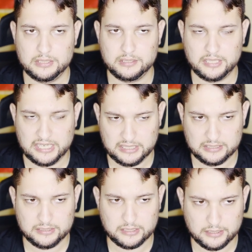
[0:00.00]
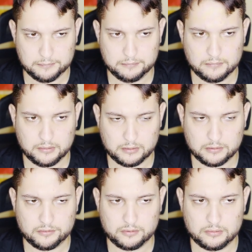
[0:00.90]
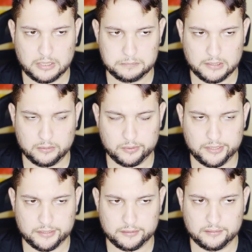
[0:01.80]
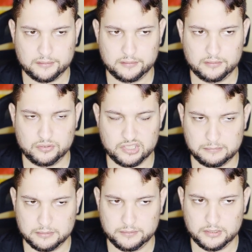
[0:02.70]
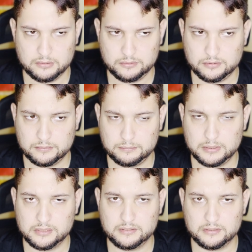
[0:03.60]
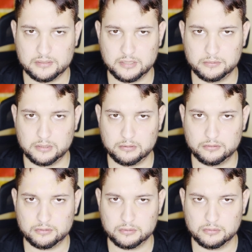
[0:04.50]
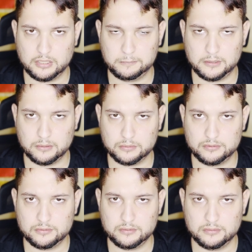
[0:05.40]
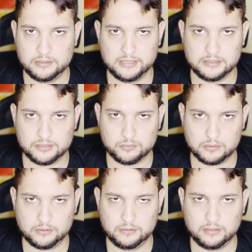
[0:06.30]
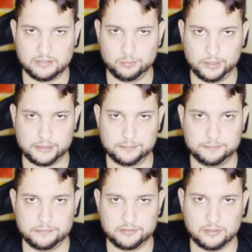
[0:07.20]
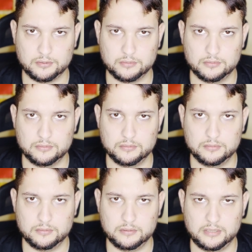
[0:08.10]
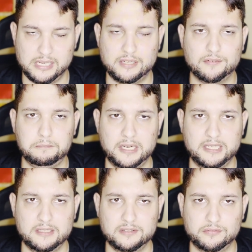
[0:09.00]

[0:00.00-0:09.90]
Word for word: Yeah, I am also uploading German videos, but I will also upload English ones as well. So I have a playlist